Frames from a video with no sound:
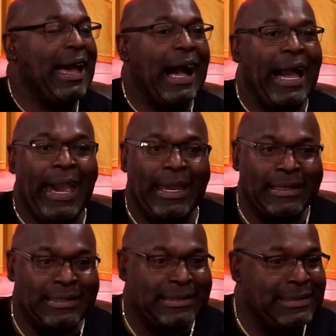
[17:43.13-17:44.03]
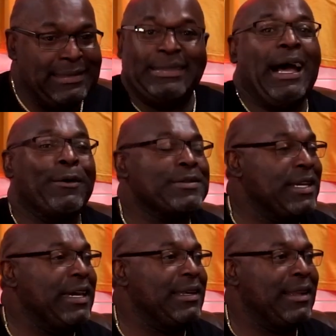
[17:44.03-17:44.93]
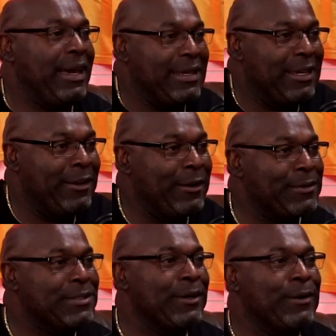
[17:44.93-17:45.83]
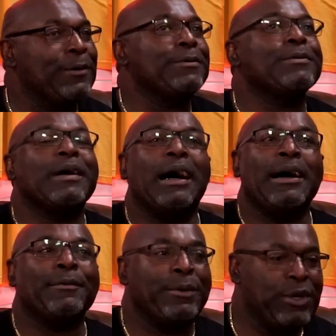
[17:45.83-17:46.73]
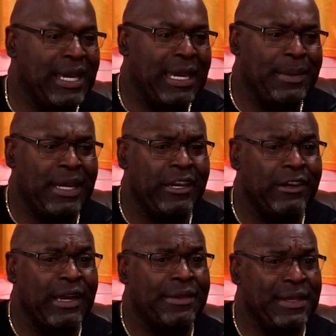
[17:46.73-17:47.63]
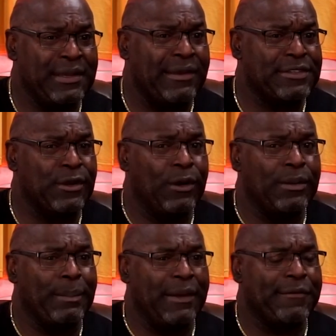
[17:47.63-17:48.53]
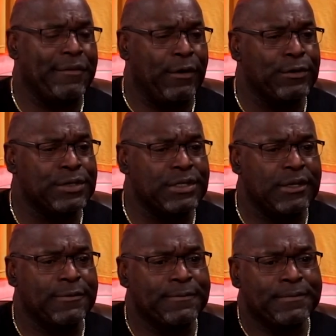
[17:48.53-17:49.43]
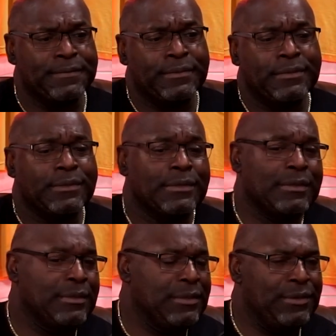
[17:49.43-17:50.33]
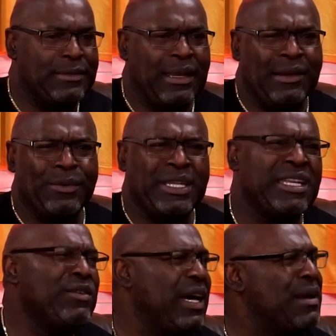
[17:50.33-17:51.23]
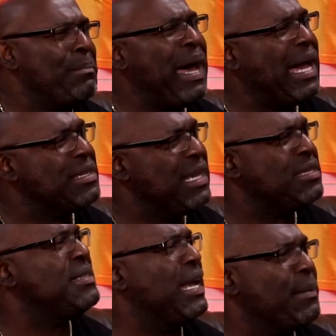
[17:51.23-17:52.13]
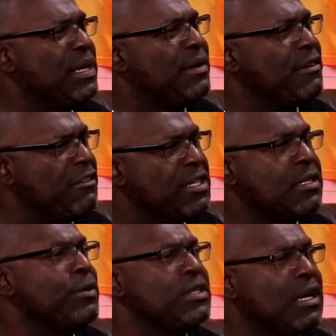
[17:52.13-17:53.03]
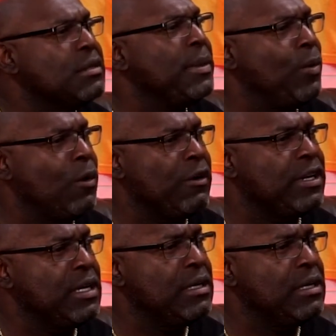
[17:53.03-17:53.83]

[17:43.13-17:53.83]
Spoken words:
And that was it. Like, you know, so when we came here, I think I saw my first, would they do like a segment of a wrestler was Ultimate Warrior.